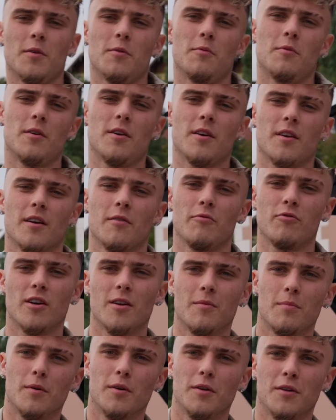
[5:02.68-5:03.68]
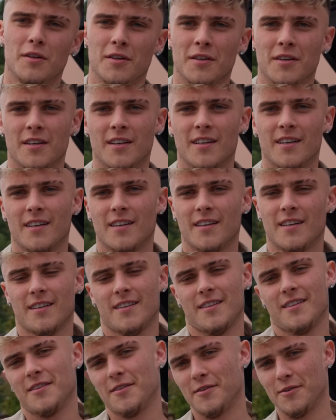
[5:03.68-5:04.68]
who work at Red Bull.
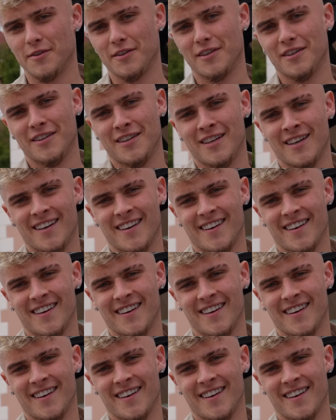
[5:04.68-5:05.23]
All good.